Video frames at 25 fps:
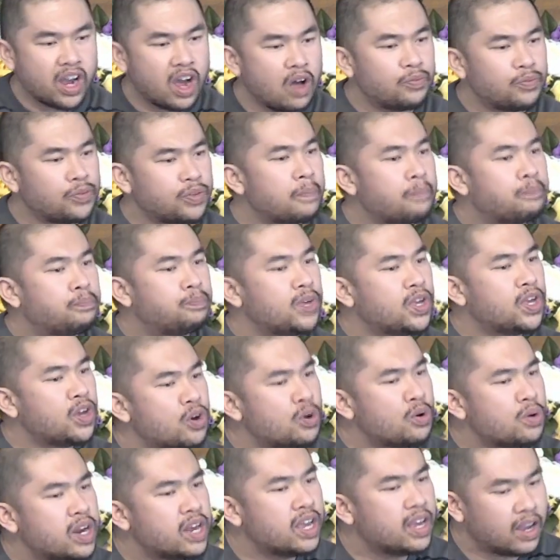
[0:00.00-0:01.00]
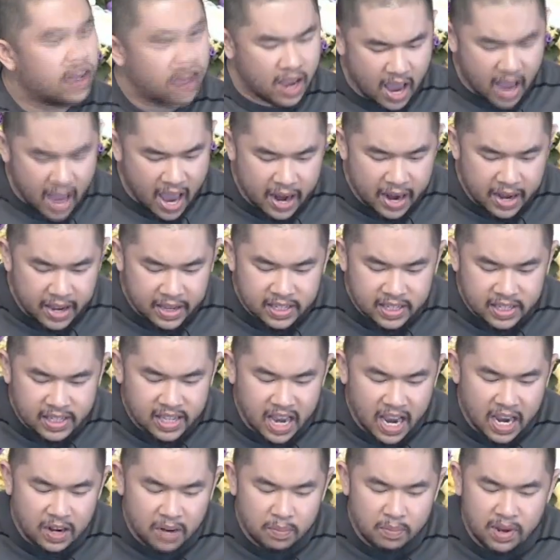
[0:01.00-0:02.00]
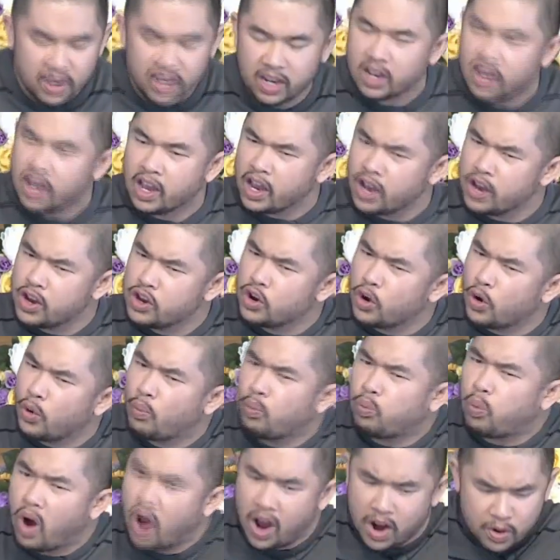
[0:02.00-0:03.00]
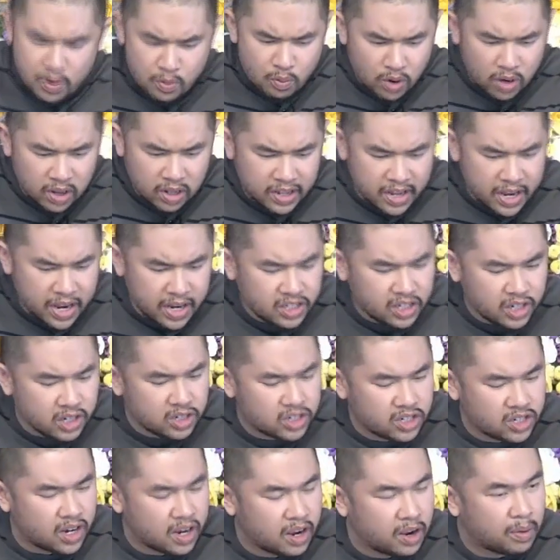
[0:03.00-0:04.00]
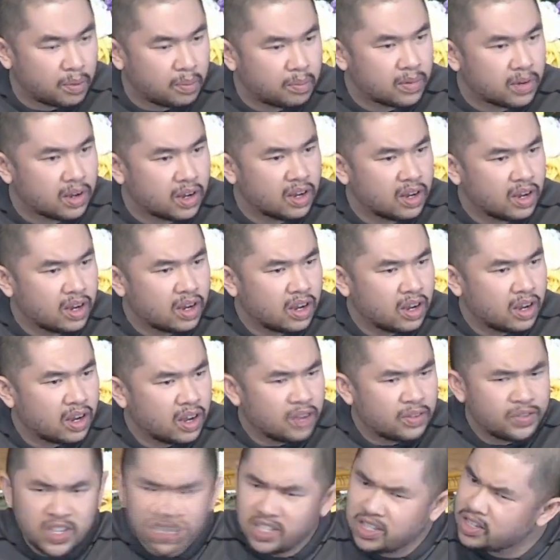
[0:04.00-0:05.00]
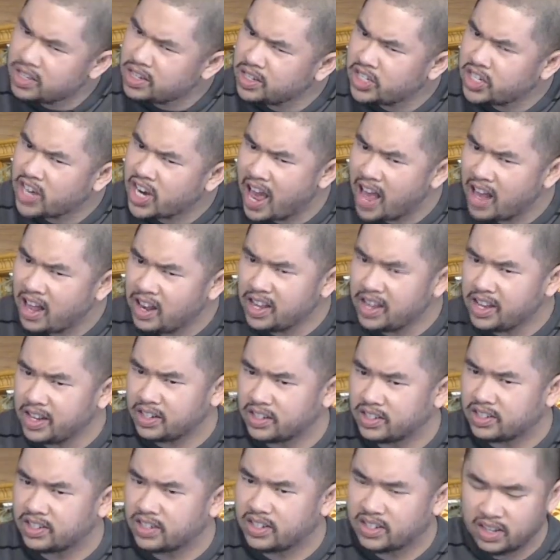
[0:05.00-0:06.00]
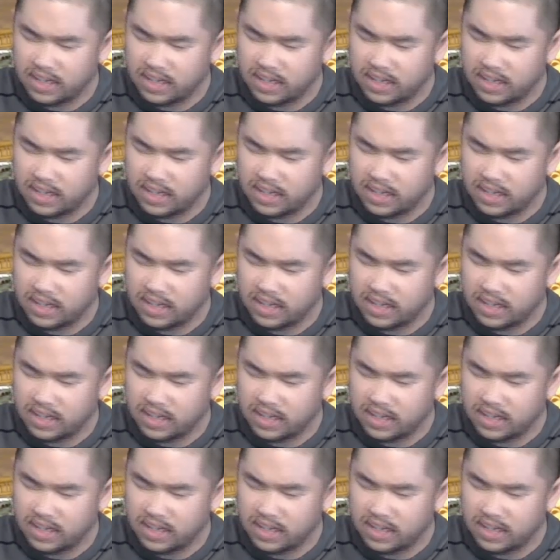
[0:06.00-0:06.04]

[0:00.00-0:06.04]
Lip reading: out the beauty and excitement in your one relationship. This is a challenge.